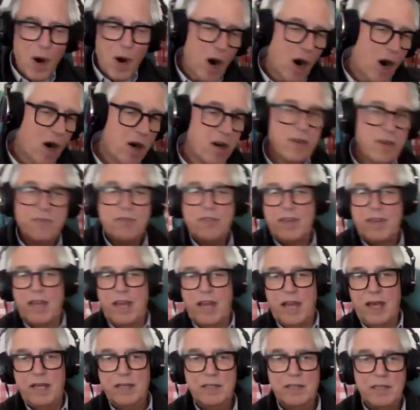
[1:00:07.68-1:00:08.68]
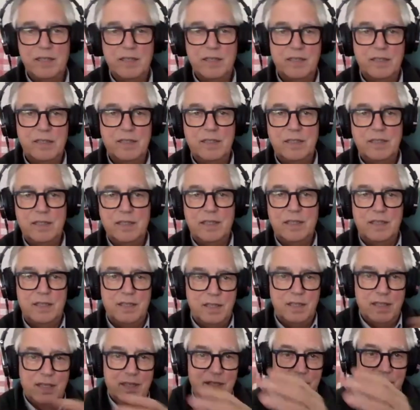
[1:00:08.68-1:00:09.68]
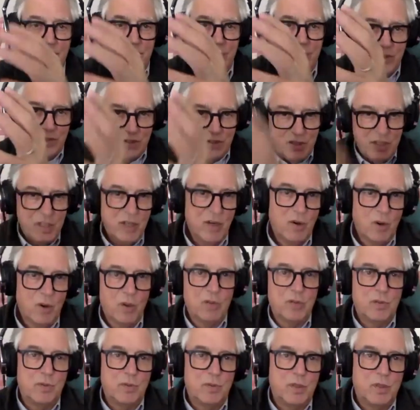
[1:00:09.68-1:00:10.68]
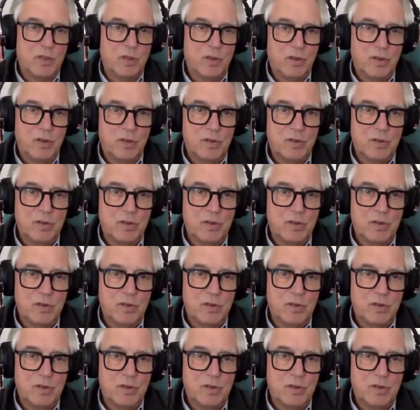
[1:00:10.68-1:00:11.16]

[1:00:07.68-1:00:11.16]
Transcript: part of that is shareholder returns.